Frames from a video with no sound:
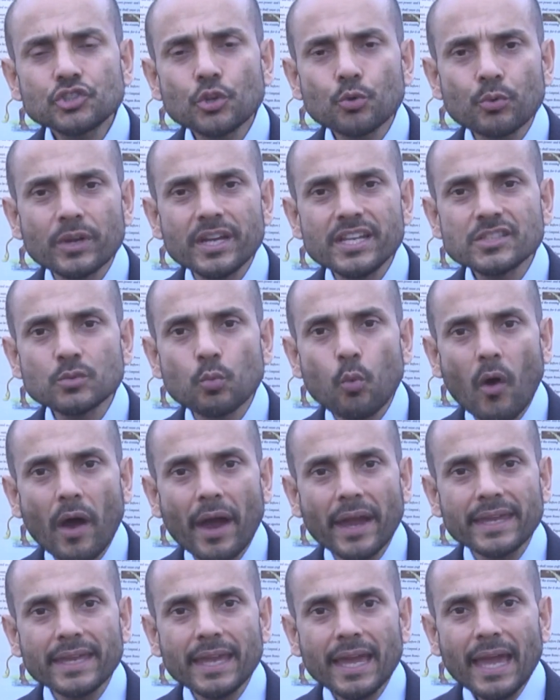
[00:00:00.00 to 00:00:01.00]
the reason
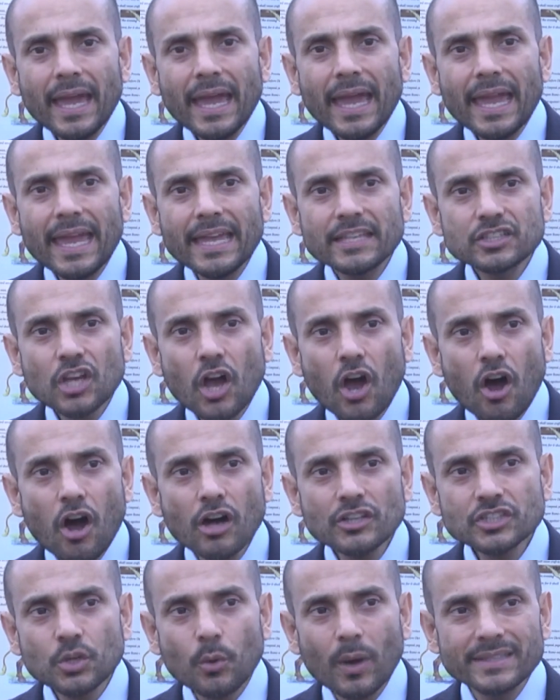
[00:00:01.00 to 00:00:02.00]
why it's
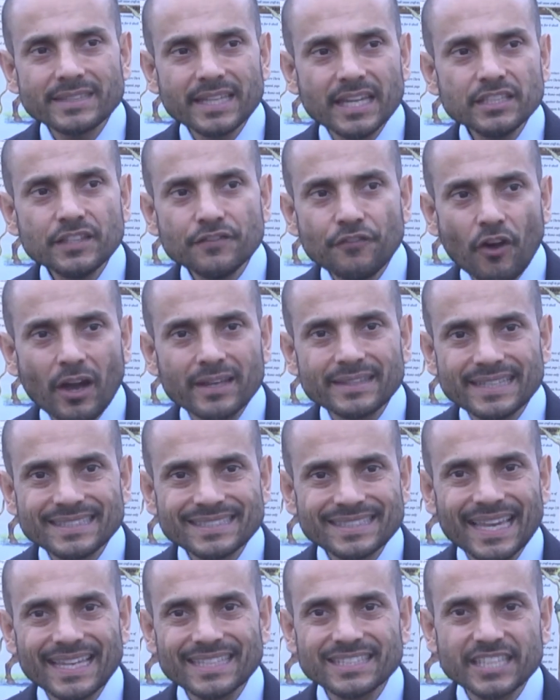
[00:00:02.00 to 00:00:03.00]
hard to identify this
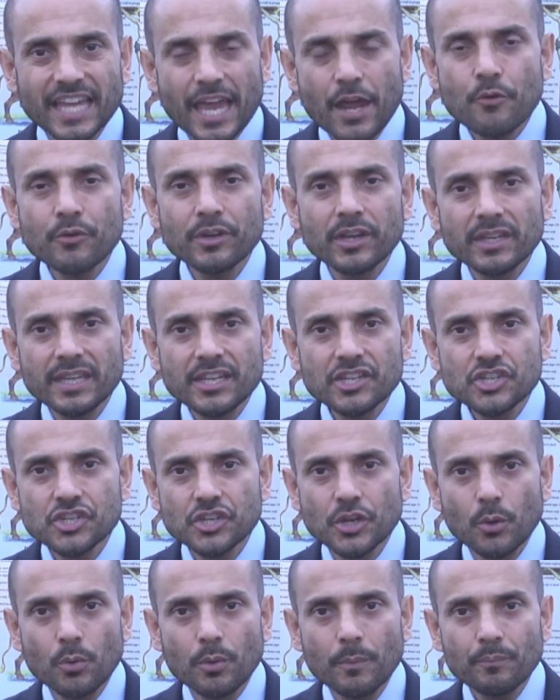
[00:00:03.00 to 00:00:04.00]
sectarian
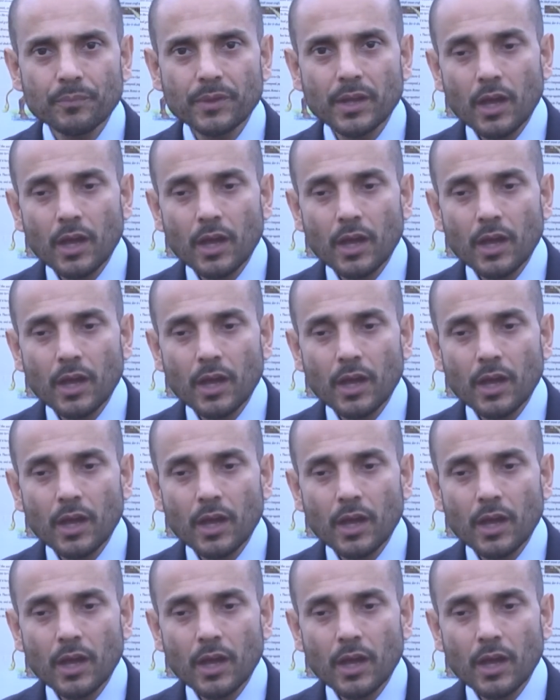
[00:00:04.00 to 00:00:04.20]
issue.